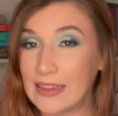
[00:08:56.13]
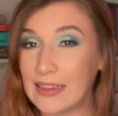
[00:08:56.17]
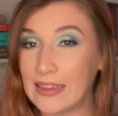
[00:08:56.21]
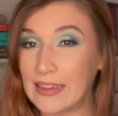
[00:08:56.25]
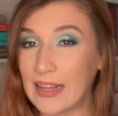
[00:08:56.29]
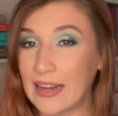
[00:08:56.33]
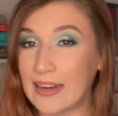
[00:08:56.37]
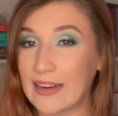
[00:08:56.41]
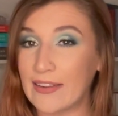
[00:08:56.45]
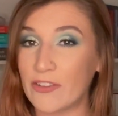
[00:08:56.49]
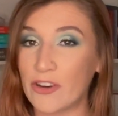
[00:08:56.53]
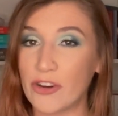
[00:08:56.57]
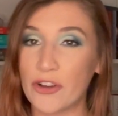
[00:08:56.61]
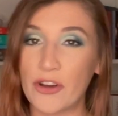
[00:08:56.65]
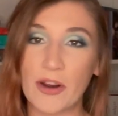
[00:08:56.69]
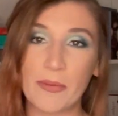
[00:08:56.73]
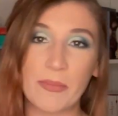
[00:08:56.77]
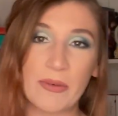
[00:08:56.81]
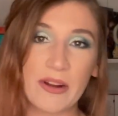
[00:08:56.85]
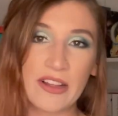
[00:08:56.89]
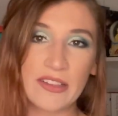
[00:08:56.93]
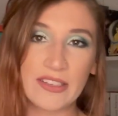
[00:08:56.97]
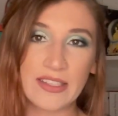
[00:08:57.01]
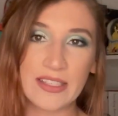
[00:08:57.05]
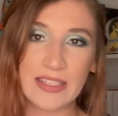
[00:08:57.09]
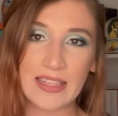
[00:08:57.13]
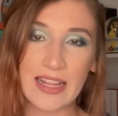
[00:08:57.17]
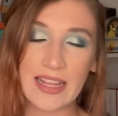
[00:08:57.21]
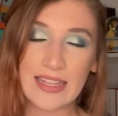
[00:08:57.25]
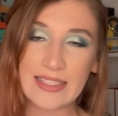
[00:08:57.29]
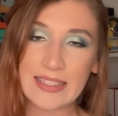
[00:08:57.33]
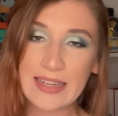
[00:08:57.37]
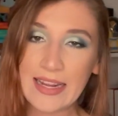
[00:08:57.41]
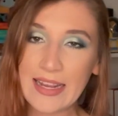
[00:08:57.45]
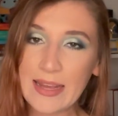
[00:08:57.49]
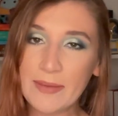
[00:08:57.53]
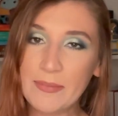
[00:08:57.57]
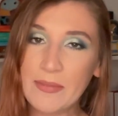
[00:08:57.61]
I never know how to pronounce his
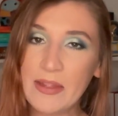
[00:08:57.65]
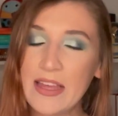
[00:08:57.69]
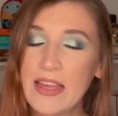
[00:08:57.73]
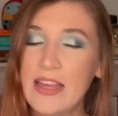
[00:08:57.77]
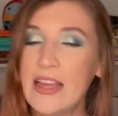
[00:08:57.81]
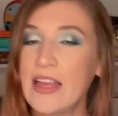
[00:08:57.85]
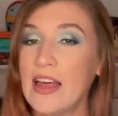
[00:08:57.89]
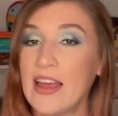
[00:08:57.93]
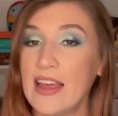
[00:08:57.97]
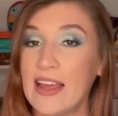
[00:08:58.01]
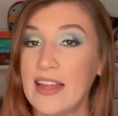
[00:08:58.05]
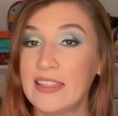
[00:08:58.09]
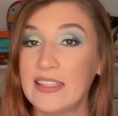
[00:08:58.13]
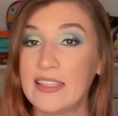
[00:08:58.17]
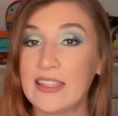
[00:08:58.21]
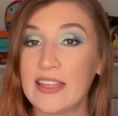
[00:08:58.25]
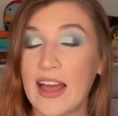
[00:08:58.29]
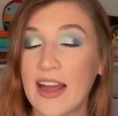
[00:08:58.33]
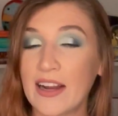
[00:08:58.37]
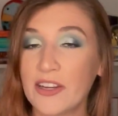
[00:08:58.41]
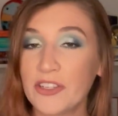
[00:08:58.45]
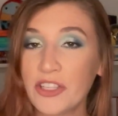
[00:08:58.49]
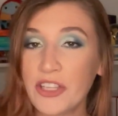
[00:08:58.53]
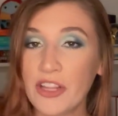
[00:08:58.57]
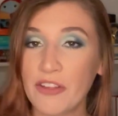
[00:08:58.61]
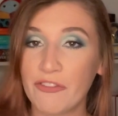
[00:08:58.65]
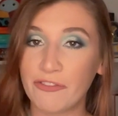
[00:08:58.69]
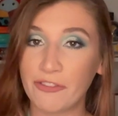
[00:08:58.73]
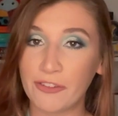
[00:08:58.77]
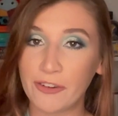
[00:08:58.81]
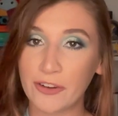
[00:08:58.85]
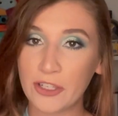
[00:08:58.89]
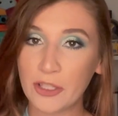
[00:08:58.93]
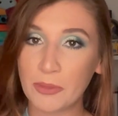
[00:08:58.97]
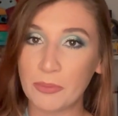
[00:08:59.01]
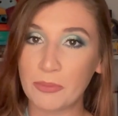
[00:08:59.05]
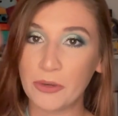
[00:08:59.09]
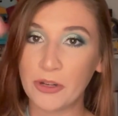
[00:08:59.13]
last name. It's actually the
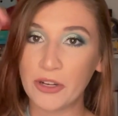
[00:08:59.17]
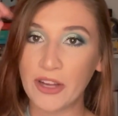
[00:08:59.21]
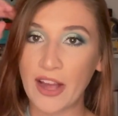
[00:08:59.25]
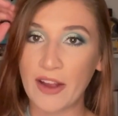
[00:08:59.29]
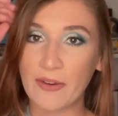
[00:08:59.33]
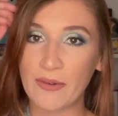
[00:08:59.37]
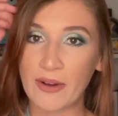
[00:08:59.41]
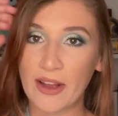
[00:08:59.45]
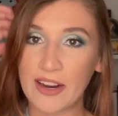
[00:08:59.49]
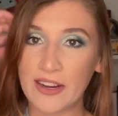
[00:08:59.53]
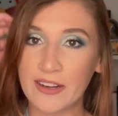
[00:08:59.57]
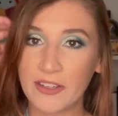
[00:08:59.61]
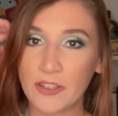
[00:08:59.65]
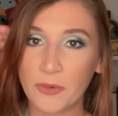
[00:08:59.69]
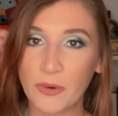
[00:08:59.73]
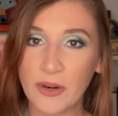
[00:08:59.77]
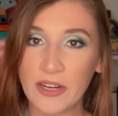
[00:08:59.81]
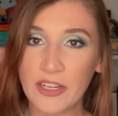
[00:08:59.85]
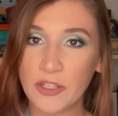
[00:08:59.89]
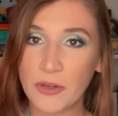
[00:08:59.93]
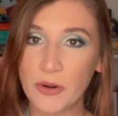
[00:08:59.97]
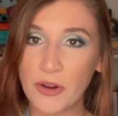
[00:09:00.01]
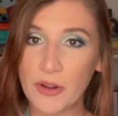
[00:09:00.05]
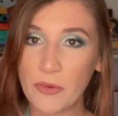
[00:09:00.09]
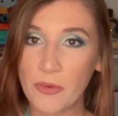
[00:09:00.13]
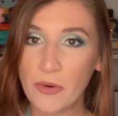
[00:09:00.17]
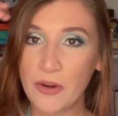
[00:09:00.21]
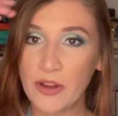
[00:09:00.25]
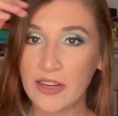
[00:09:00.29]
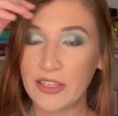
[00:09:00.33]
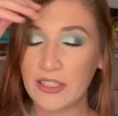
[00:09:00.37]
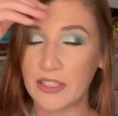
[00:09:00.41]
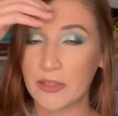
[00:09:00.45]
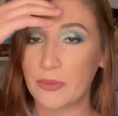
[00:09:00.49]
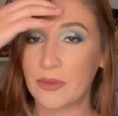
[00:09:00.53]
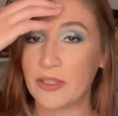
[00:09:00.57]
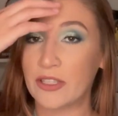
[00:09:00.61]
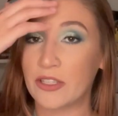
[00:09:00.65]
first book I read in 2021.
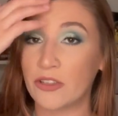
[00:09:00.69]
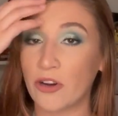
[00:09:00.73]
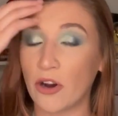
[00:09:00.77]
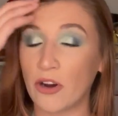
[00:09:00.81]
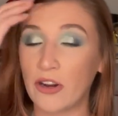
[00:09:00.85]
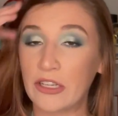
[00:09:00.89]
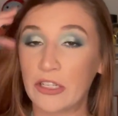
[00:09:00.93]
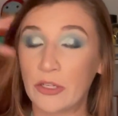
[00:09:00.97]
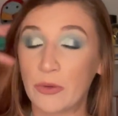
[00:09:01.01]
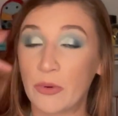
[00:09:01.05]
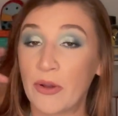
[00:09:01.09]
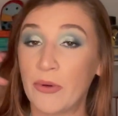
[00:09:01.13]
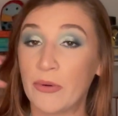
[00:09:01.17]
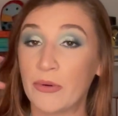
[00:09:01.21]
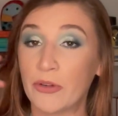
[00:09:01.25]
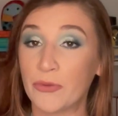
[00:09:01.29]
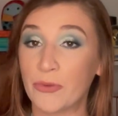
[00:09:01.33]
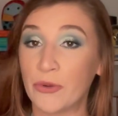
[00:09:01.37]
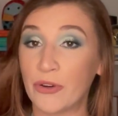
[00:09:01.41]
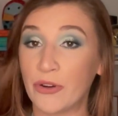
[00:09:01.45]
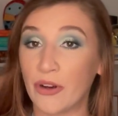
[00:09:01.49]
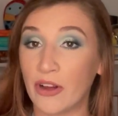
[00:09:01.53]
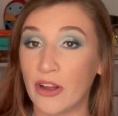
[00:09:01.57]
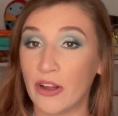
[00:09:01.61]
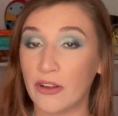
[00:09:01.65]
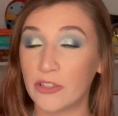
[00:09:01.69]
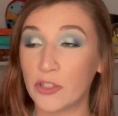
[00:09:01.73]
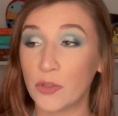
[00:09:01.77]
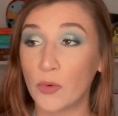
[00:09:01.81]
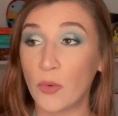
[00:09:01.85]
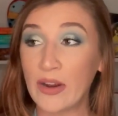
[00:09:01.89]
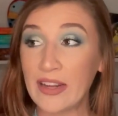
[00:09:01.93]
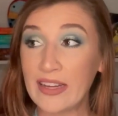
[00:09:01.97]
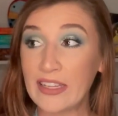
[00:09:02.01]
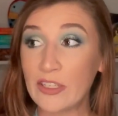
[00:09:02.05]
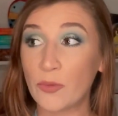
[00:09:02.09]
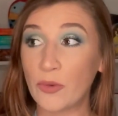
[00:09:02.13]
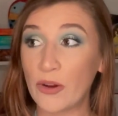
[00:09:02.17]
And so we started
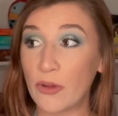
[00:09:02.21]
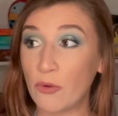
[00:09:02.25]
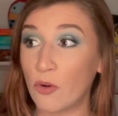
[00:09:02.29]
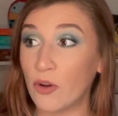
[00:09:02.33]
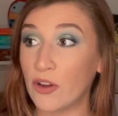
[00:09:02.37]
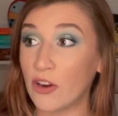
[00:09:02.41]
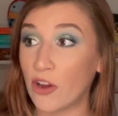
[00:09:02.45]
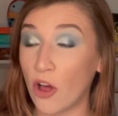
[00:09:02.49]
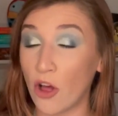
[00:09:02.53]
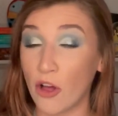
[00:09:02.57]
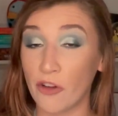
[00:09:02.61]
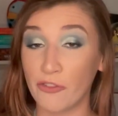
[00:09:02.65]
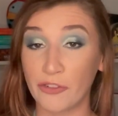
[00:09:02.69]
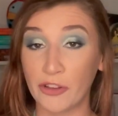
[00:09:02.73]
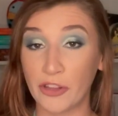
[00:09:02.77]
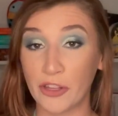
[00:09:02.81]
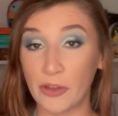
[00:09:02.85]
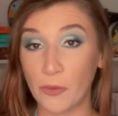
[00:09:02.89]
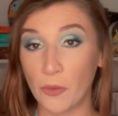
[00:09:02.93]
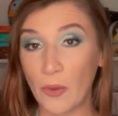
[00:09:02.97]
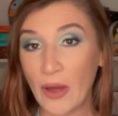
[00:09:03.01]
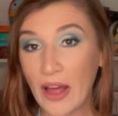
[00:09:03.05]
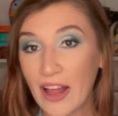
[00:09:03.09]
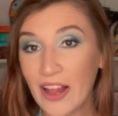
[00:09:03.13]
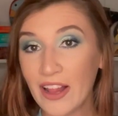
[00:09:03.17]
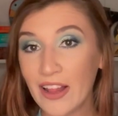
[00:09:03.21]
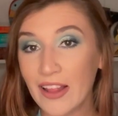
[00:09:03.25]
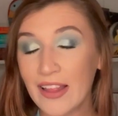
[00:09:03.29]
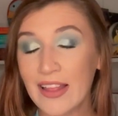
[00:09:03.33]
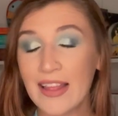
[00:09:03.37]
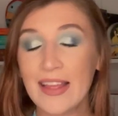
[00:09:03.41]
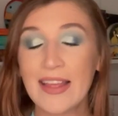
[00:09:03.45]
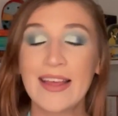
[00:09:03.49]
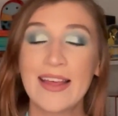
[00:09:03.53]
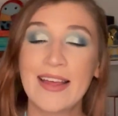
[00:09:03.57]
2021 off really well.